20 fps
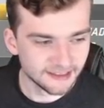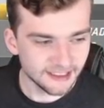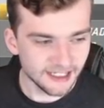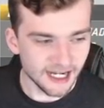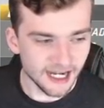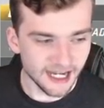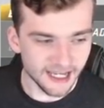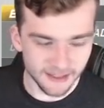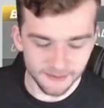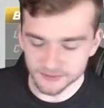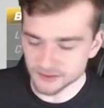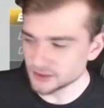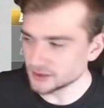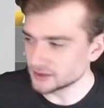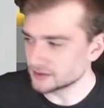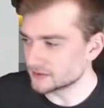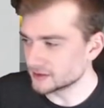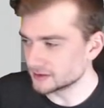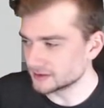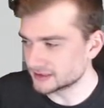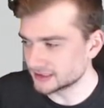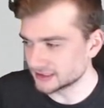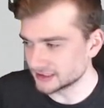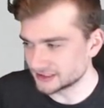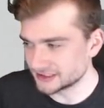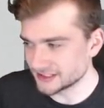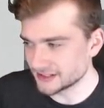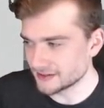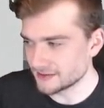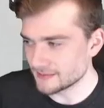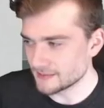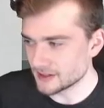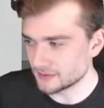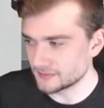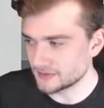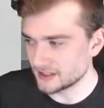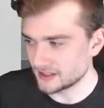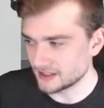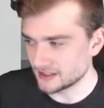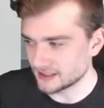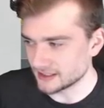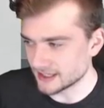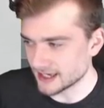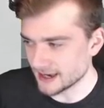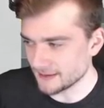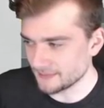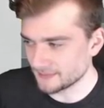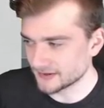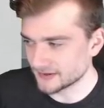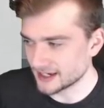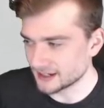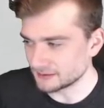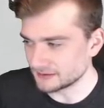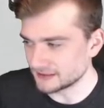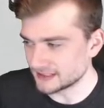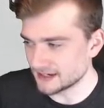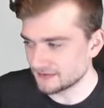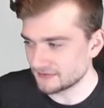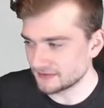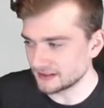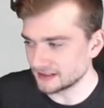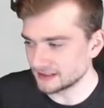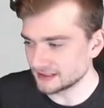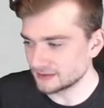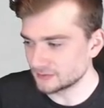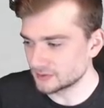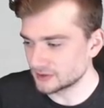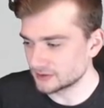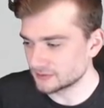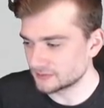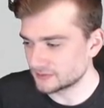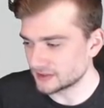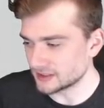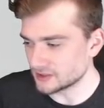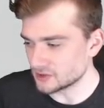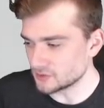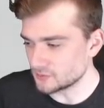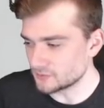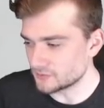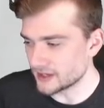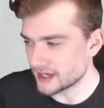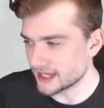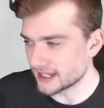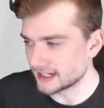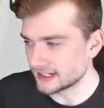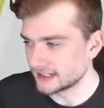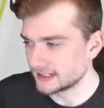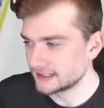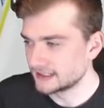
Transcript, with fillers: I am doing Road to the Show M L B. Yep, I definitely will be. You bet.